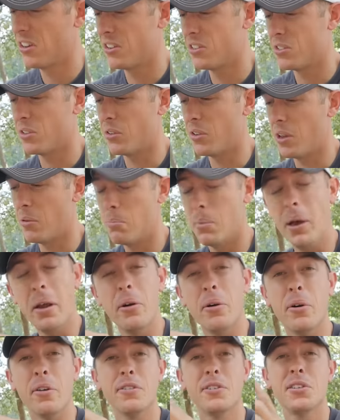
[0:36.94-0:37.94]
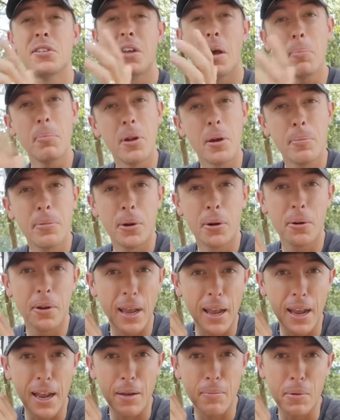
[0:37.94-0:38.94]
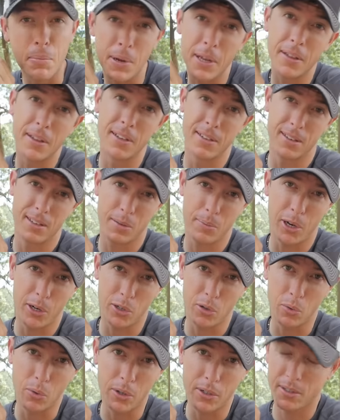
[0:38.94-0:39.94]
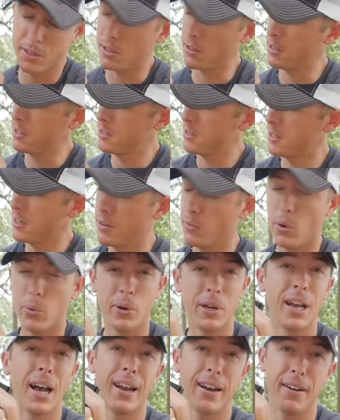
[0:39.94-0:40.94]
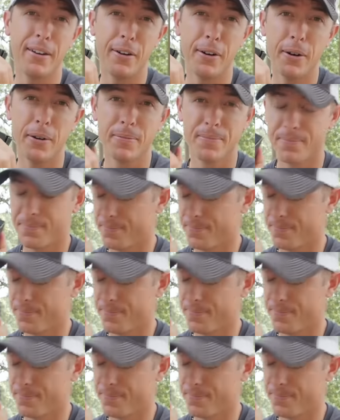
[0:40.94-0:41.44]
so they better have stepped up their game and made this a special one. So let's see what we got in here.